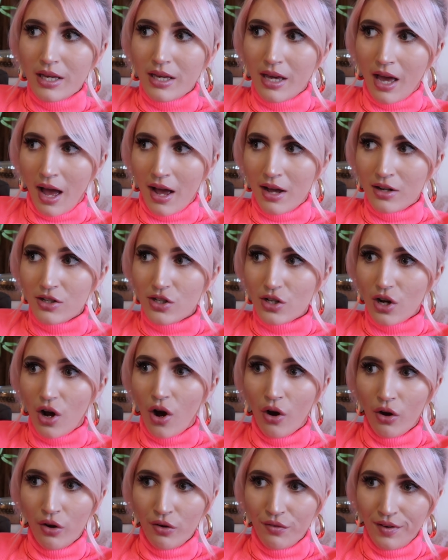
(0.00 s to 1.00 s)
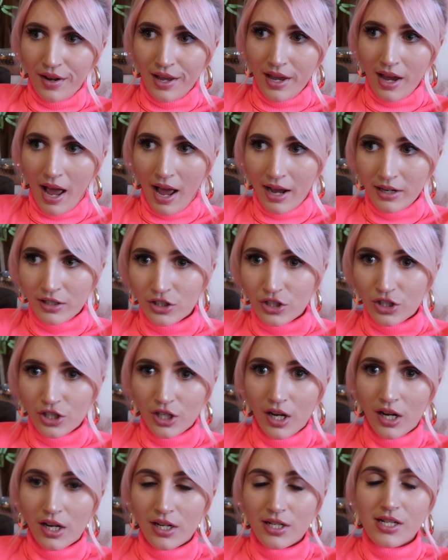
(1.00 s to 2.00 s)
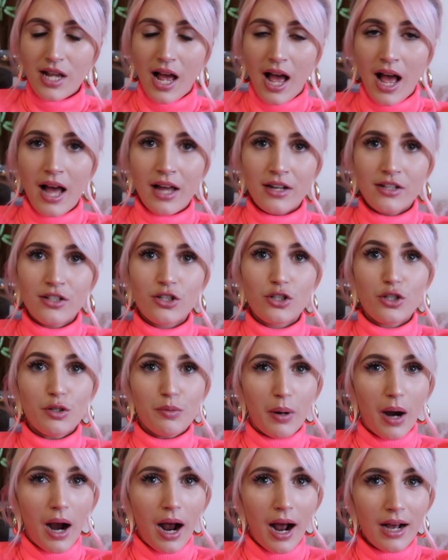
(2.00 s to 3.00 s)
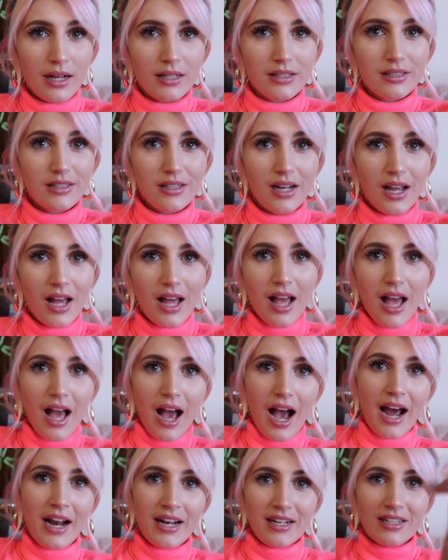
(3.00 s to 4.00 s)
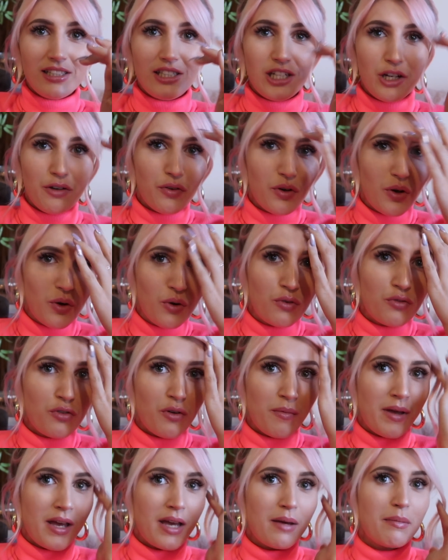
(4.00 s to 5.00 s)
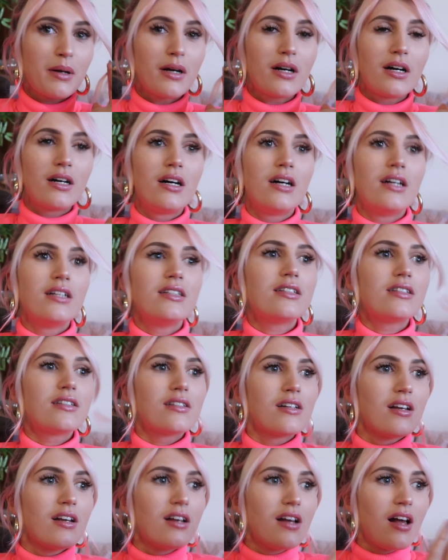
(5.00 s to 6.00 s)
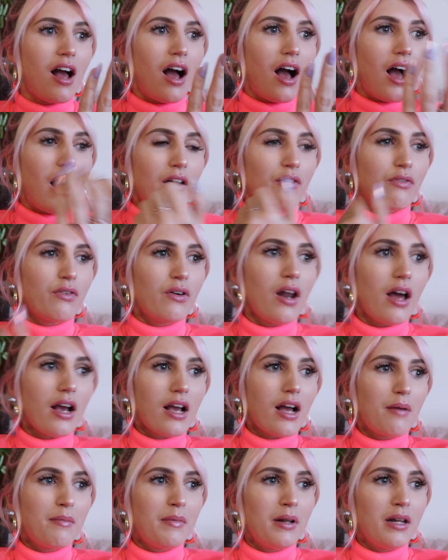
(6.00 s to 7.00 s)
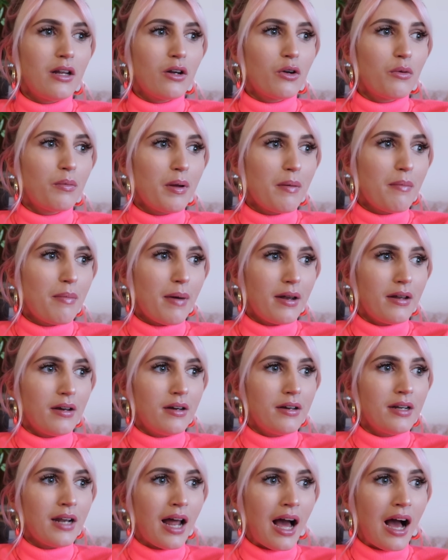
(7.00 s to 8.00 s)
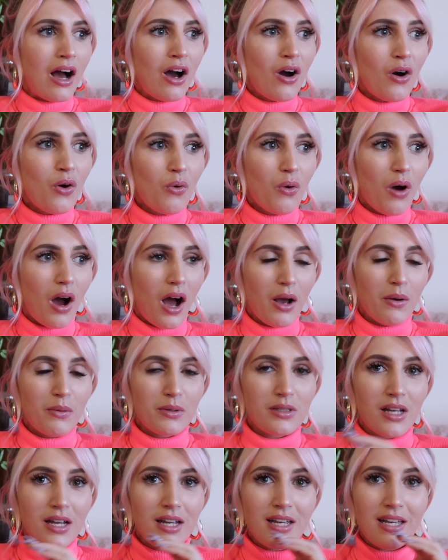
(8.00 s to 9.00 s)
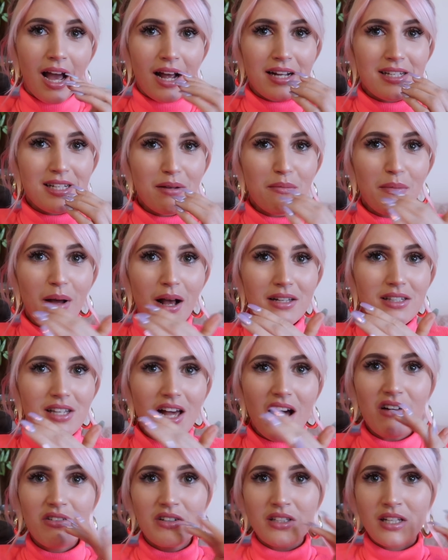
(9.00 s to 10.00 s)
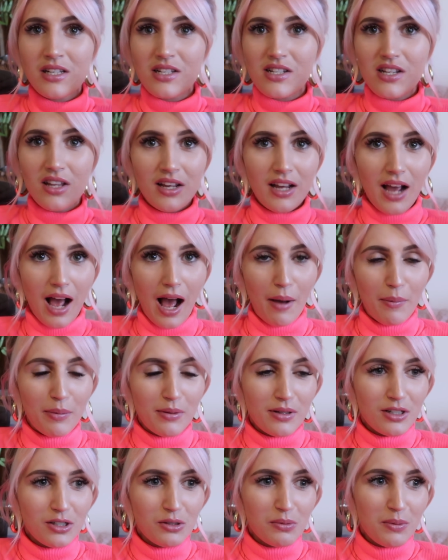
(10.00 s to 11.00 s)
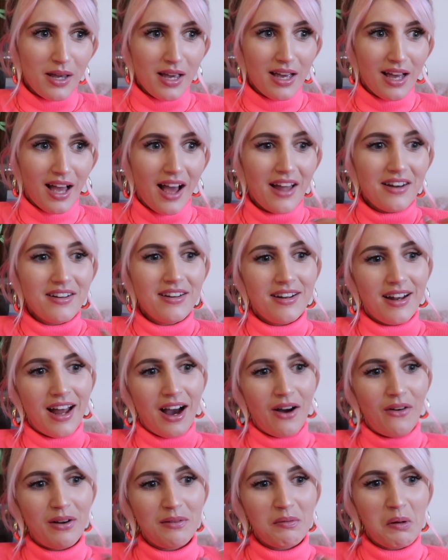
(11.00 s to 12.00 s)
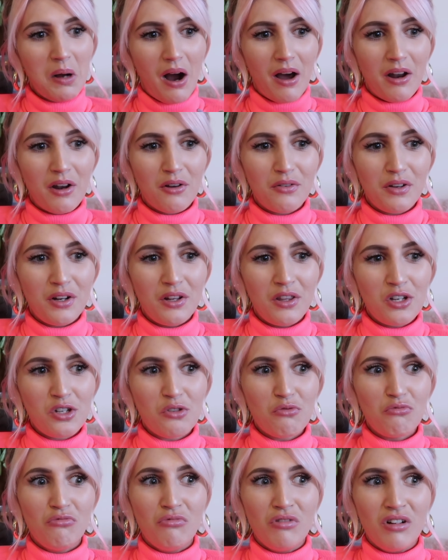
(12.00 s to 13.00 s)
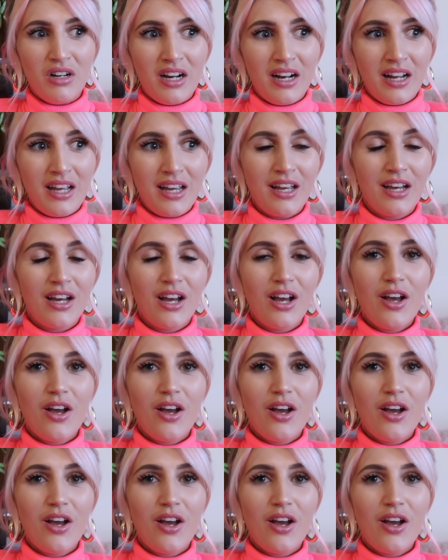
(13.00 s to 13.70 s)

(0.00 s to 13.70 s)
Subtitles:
get overly anxious and depressed, and it's difficult for me because I feel like I'm a little bit better now. I was like getting better and then something happened this weekend and now I'm kind of in this really